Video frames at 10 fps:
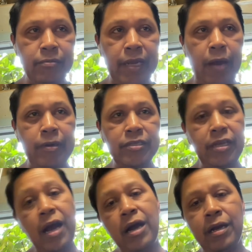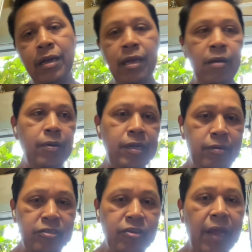when I was young, when I
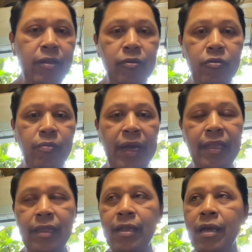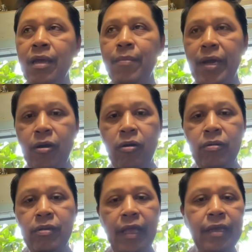was trying to do my
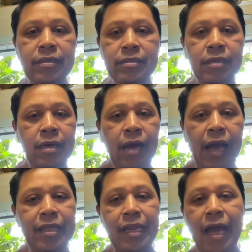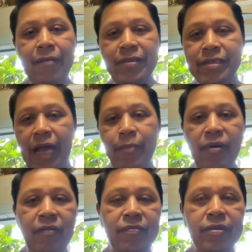own things, I didn't have this type
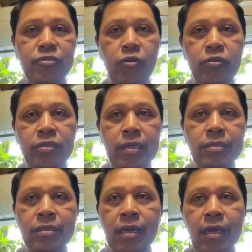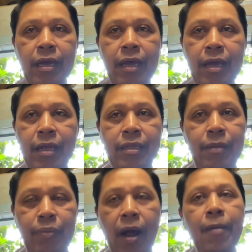of resources. And the
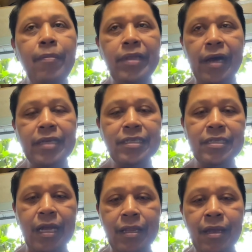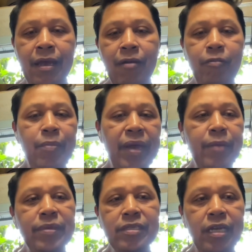problem with us is that we make
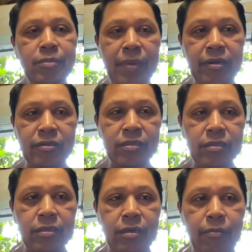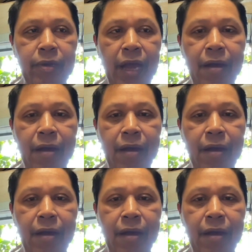mistakes because we